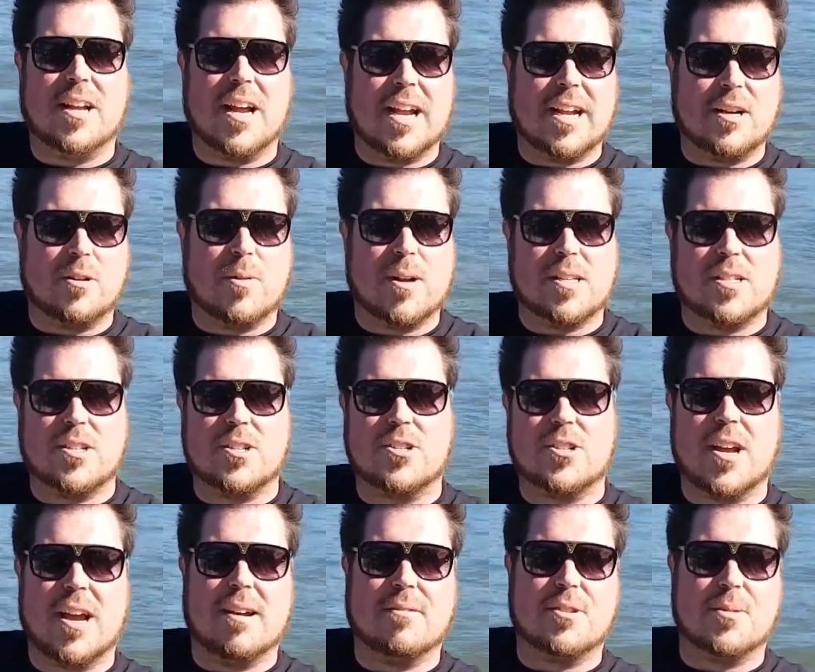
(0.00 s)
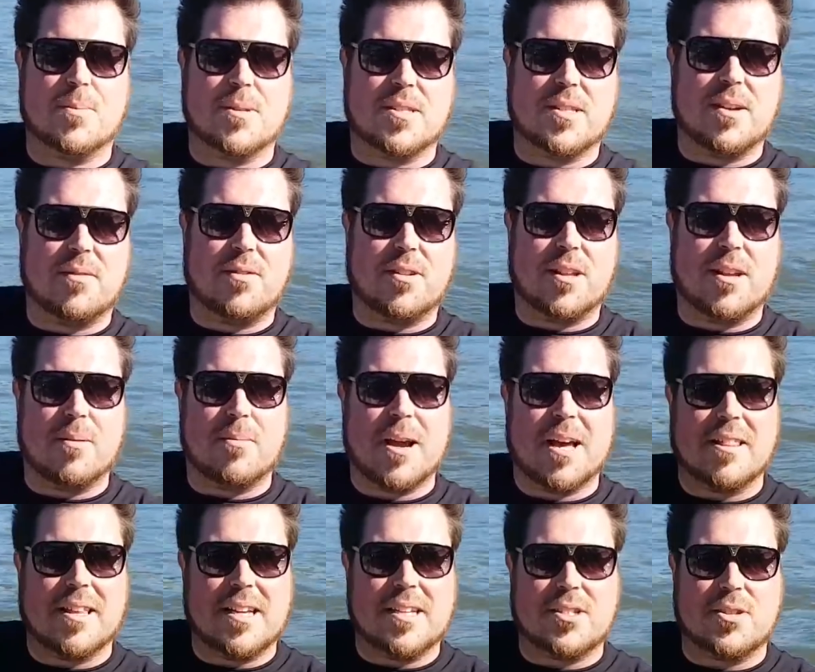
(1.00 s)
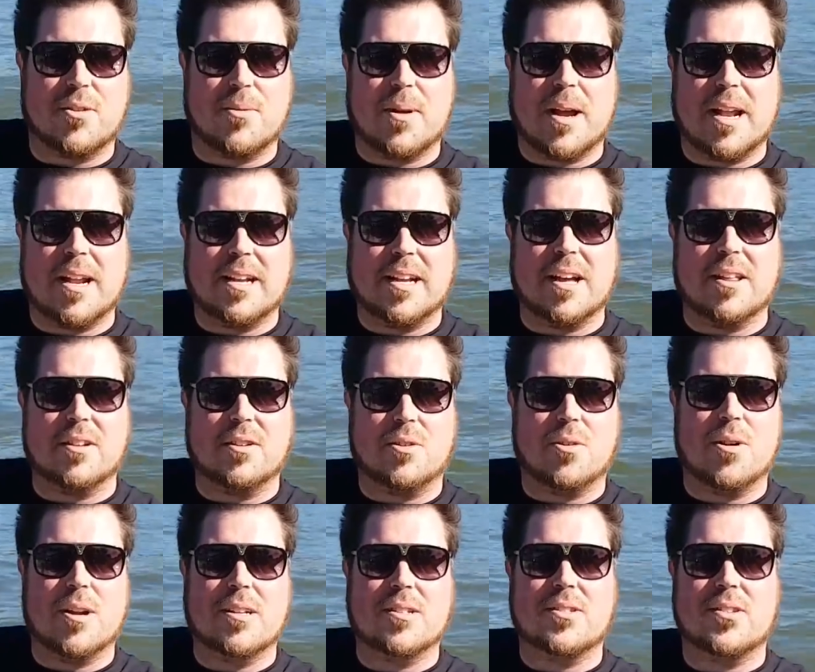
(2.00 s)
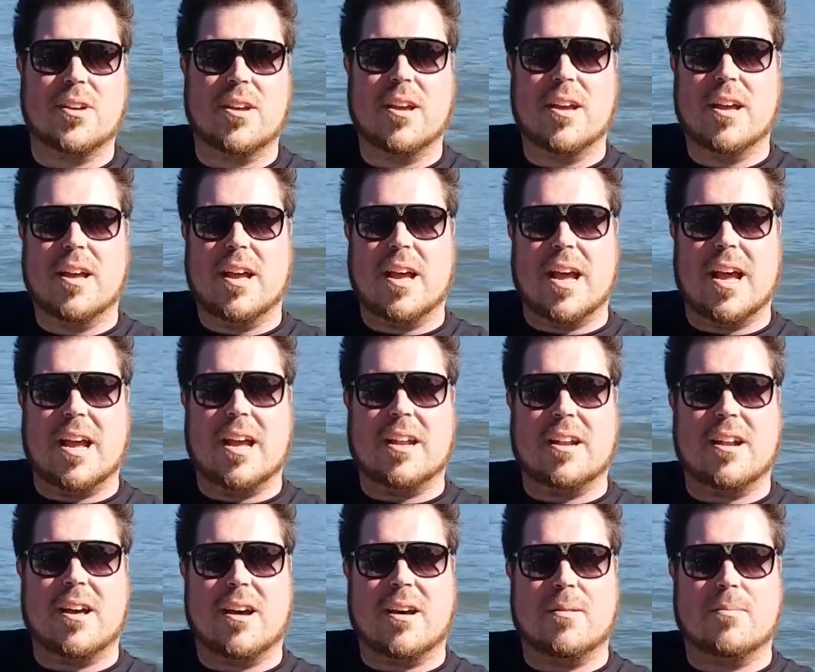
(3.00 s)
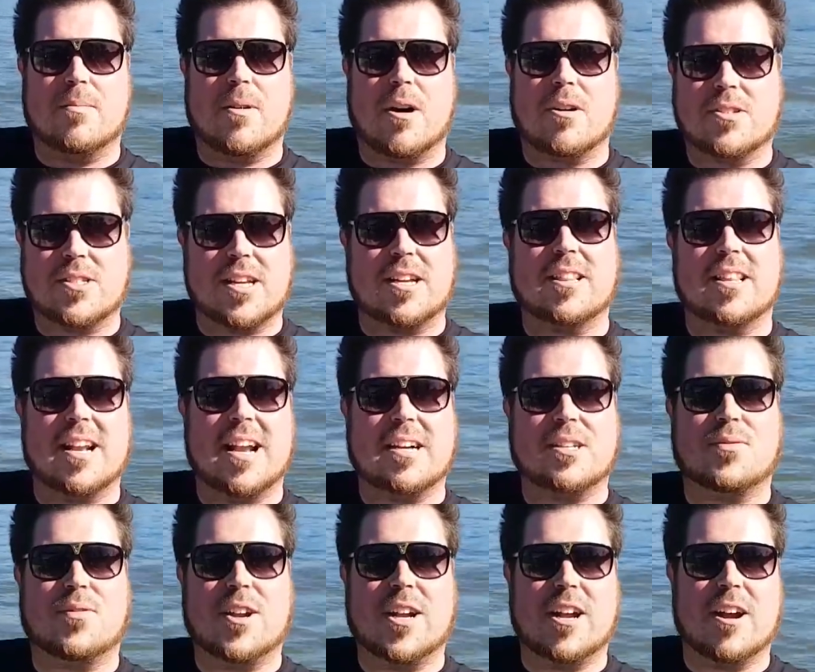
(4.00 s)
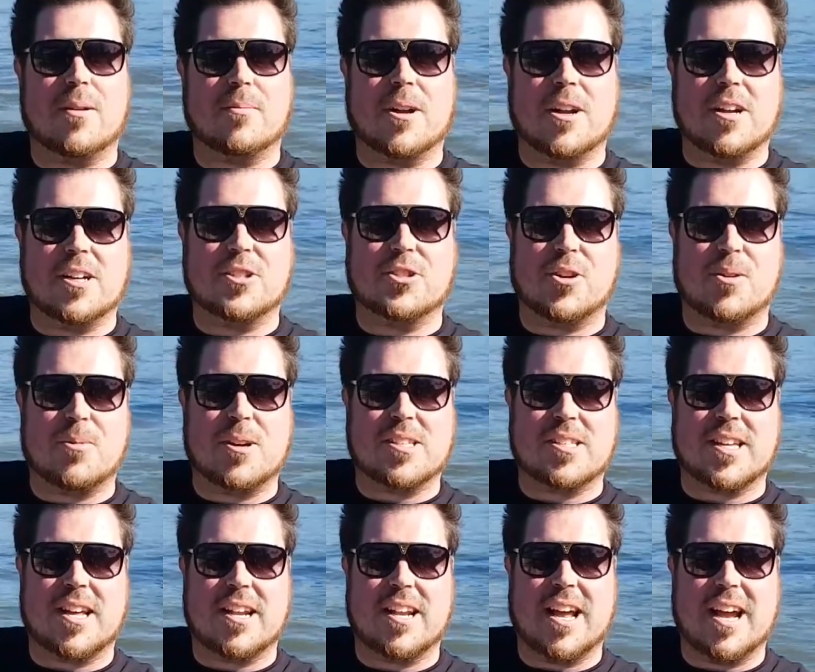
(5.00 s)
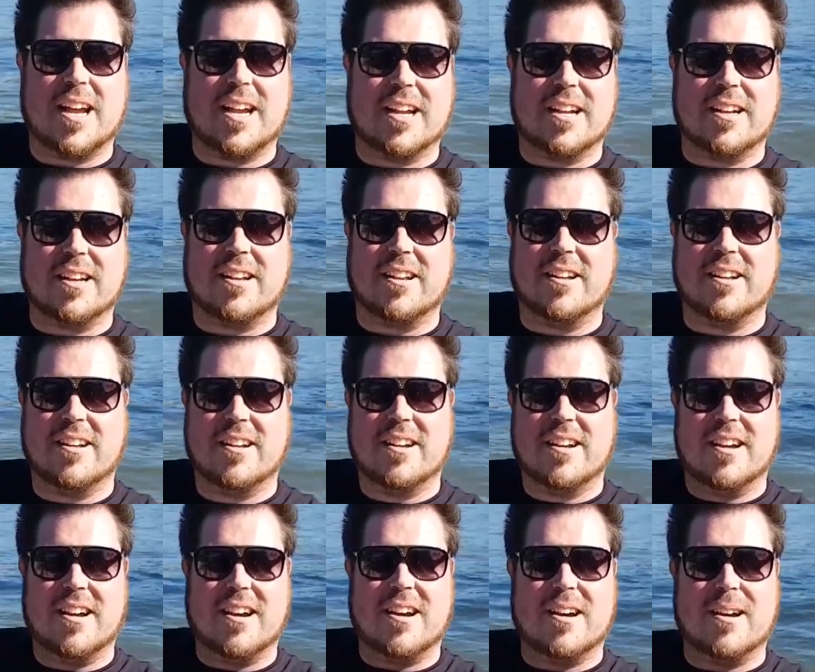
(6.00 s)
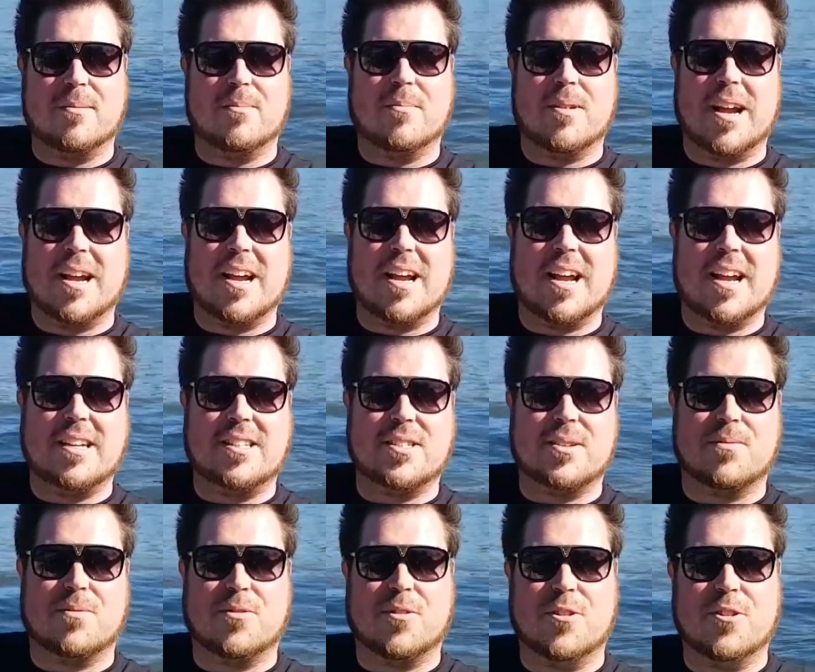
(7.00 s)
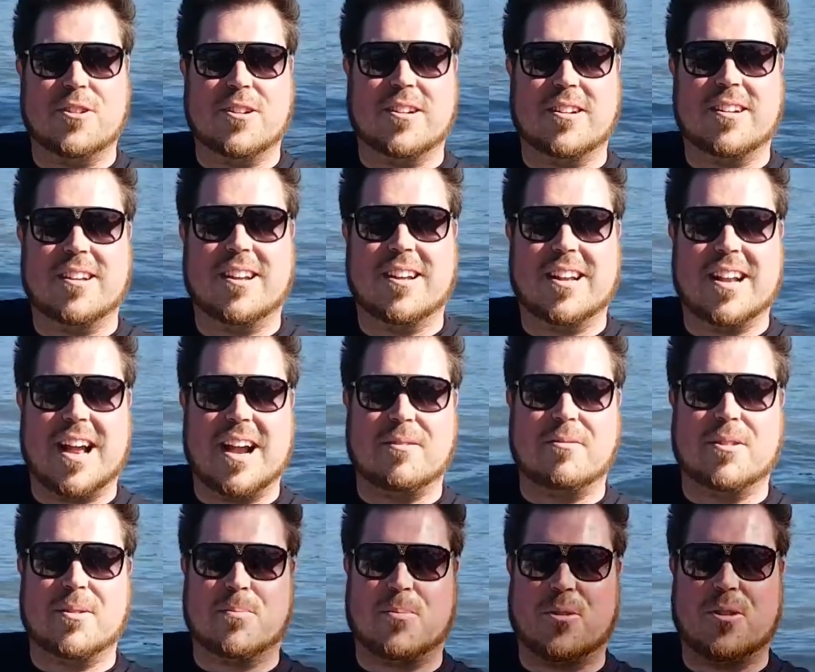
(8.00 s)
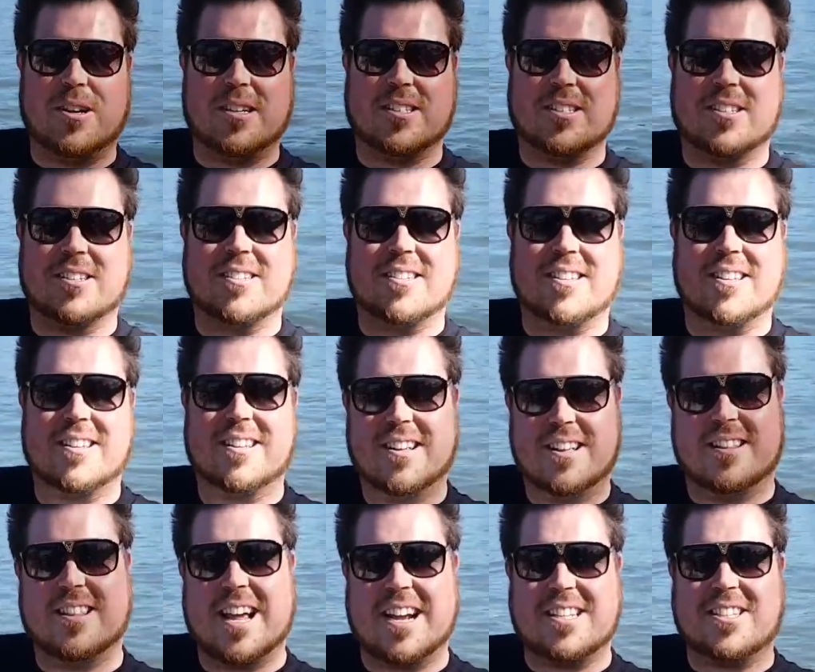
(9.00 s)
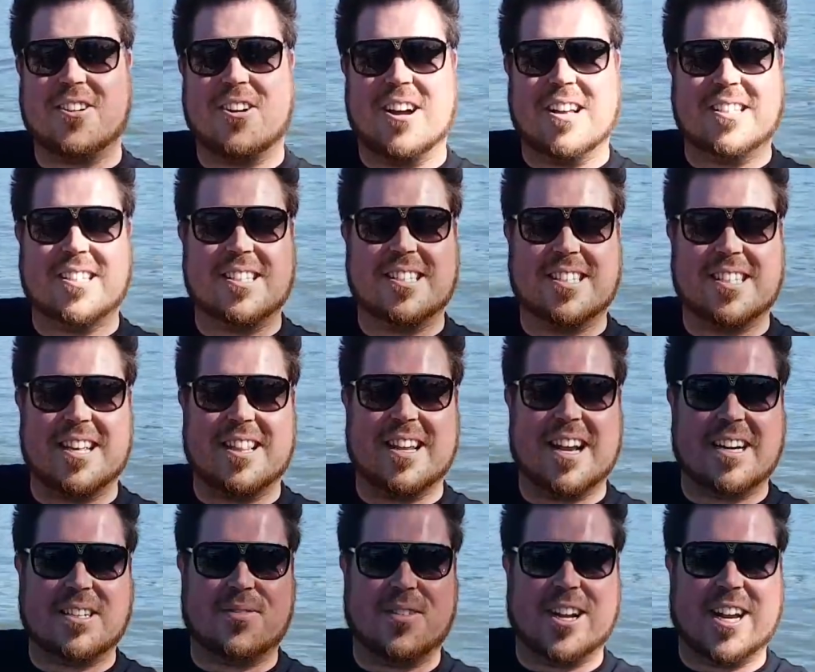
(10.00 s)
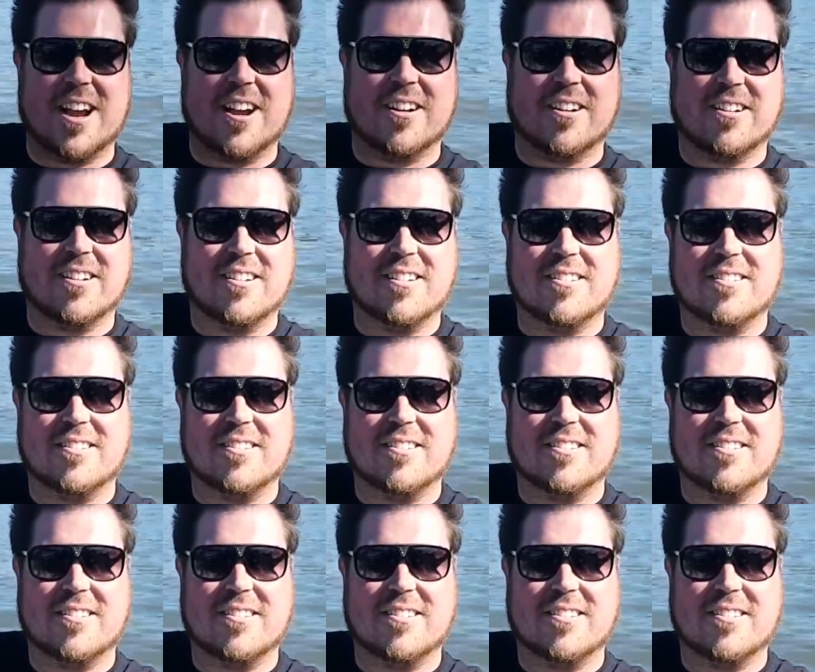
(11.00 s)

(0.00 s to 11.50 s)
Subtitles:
any questions you have specifically about this or about any other coins. And I'll see you in the next video. I'm going to enjoy my Sunday and eat some food and hang with the boys. Thanks guys, see you in the next video.